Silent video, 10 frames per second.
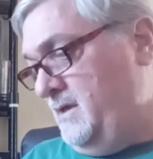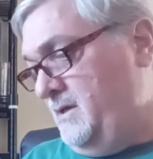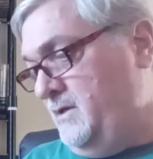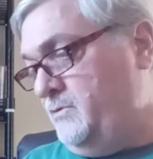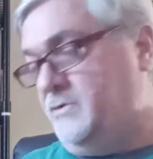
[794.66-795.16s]

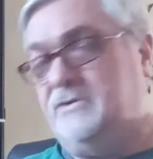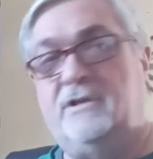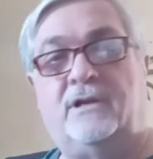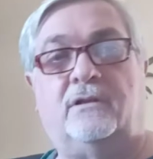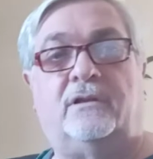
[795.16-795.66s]

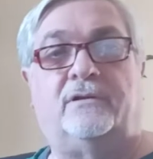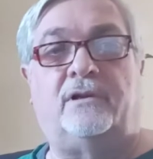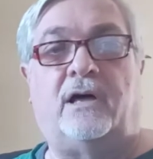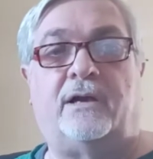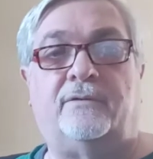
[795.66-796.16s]
interested in a
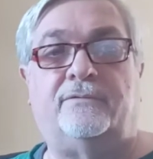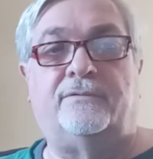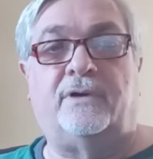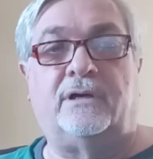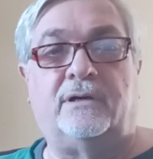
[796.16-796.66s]
lot
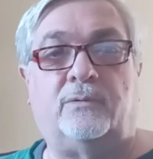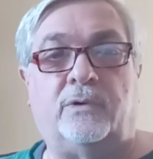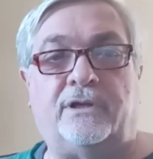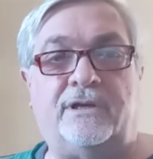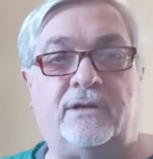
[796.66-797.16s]
of
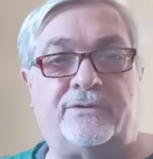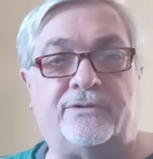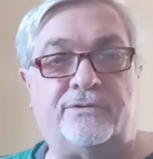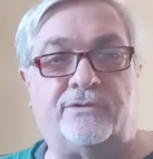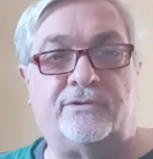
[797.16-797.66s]
Willie
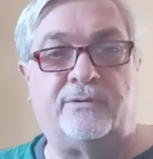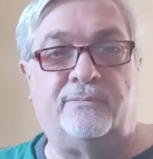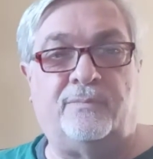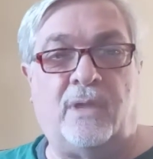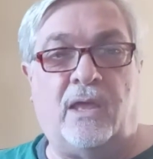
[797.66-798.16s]
Nelson's
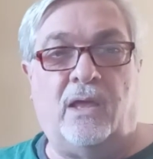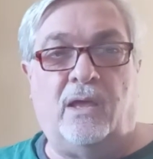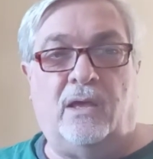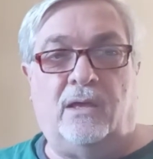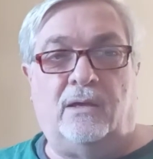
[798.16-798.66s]

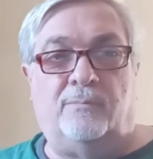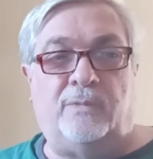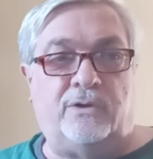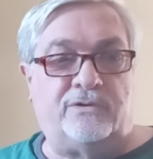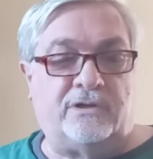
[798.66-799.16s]

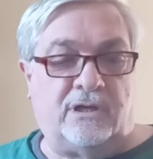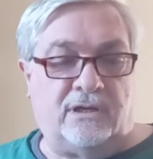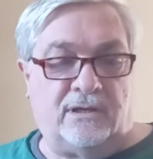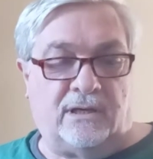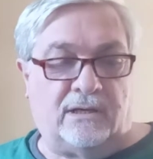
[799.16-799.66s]
music.
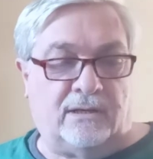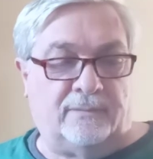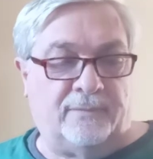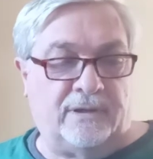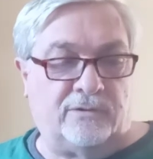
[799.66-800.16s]

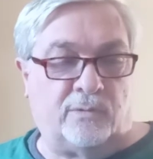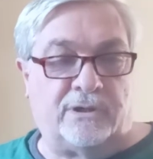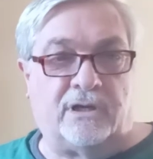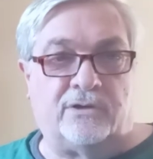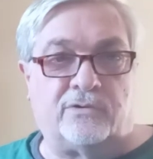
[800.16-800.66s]
He's
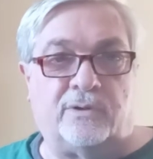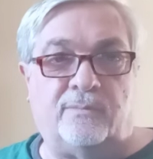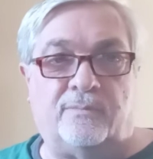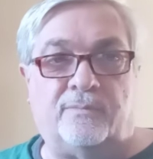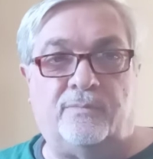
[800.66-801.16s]
one country
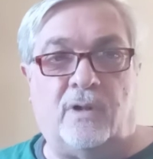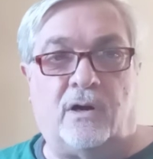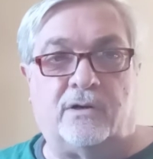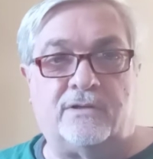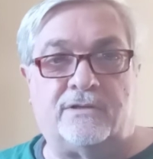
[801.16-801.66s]

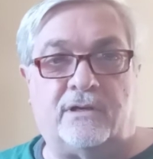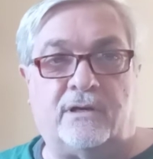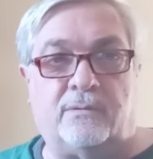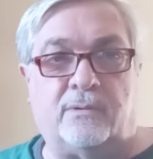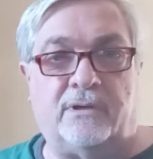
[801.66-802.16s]
artist that
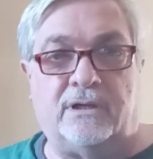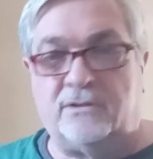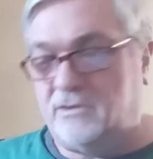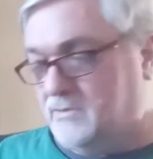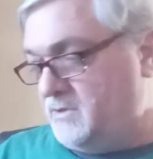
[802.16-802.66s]
I really
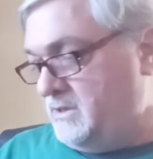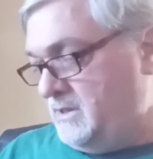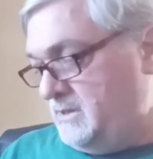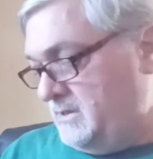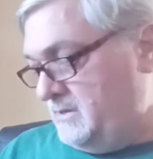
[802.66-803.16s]
enjoy,
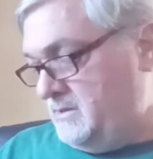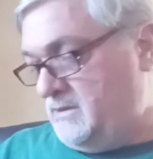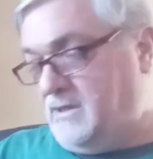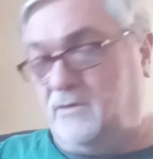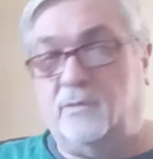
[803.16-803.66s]
and
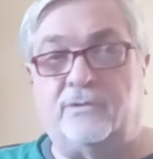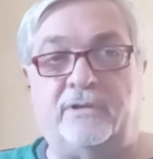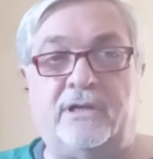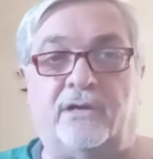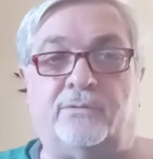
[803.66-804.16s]
together with
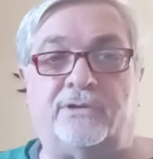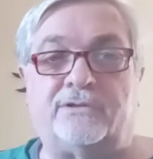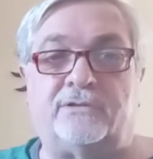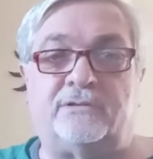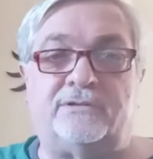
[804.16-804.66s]
Leon
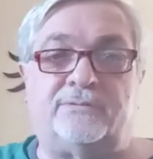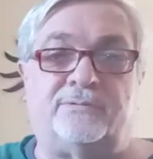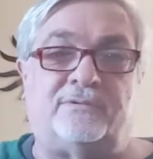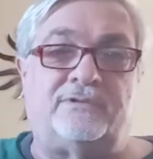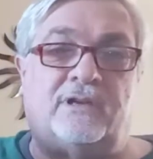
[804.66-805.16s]
Russell, it
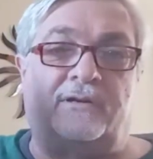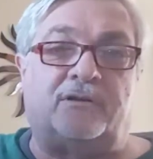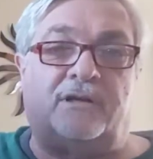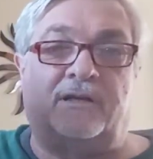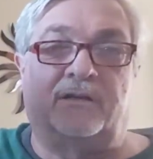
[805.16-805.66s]

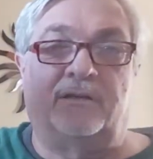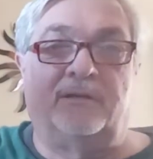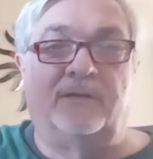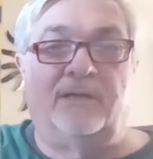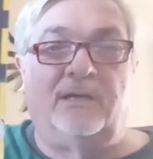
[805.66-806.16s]
sounded like
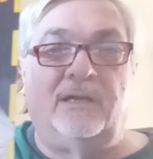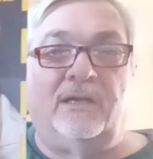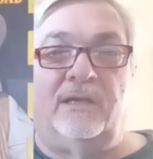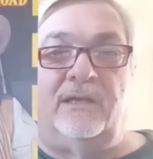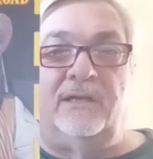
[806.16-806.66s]

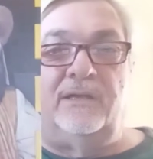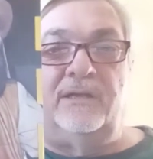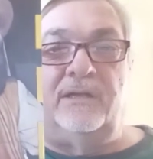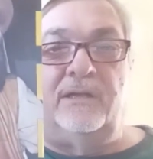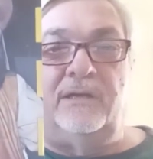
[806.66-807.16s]

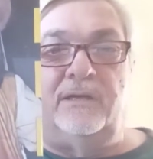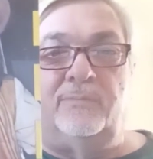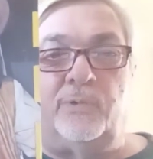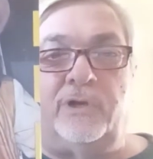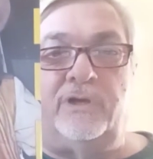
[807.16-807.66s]
a
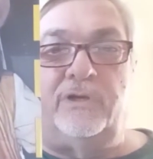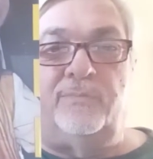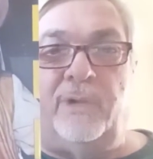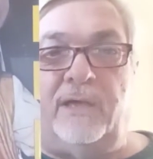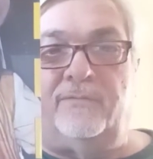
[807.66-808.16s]
pretty
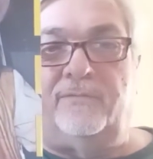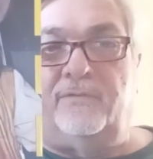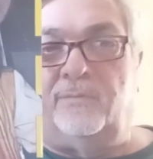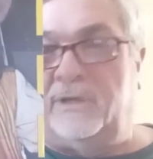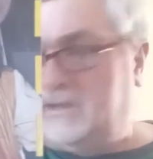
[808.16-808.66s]
good bet
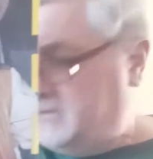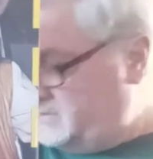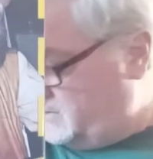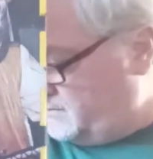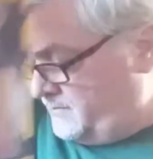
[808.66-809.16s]
for me, so